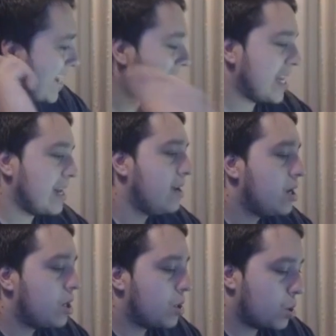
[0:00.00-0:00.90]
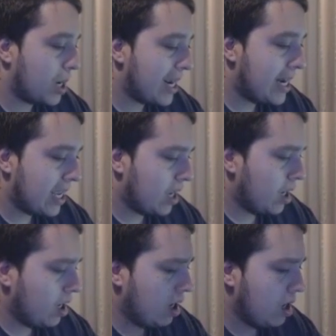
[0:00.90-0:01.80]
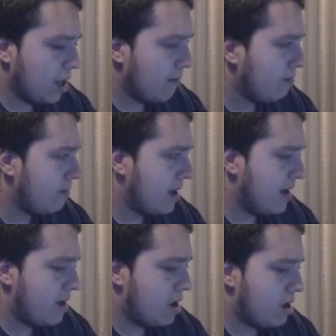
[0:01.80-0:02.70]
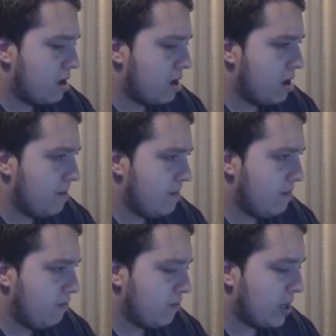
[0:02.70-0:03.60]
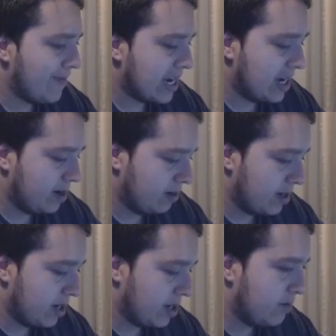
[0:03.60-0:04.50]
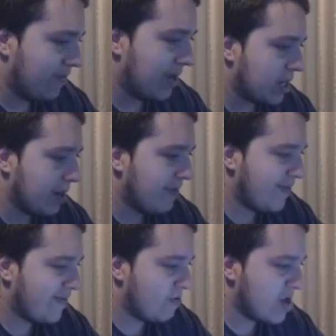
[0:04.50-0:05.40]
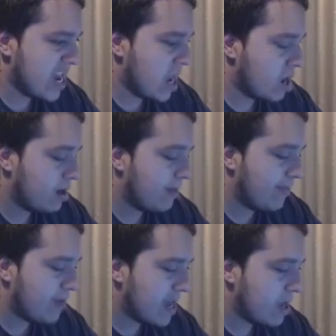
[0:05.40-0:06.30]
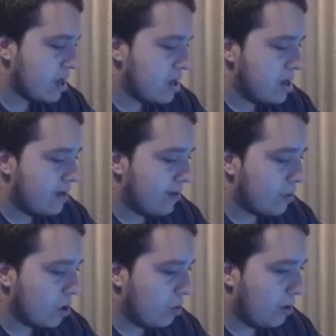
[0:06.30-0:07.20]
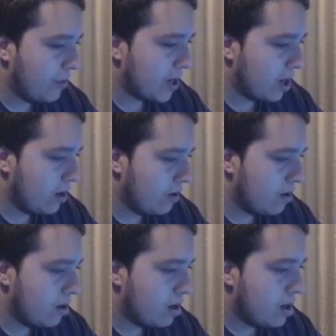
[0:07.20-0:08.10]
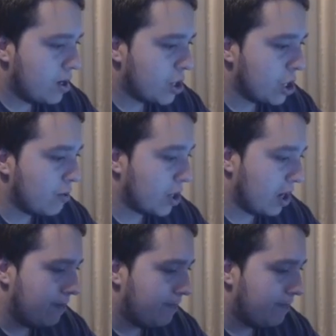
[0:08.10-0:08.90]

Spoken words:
That's an training number something done. I don't know. I think number three. Number three. I think we've got one more to go. Two more to go.